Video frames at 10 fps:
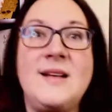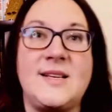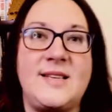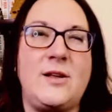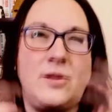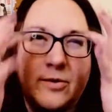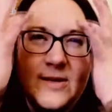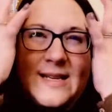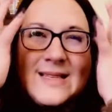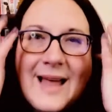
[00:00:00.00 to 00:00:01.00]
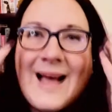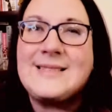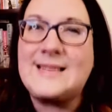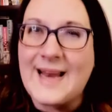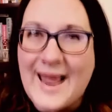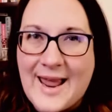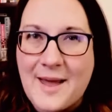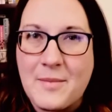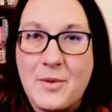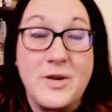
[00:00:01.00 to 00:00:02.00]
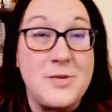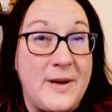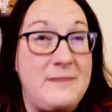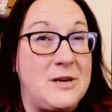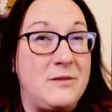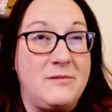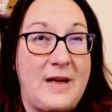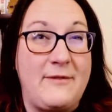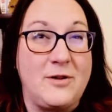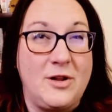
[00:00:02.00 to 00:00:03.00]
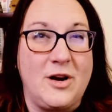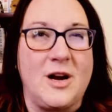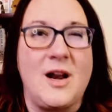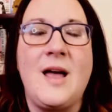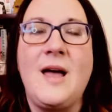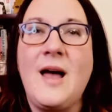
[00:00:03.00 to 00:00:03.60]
Does he lose his last name, which we don't ever learn,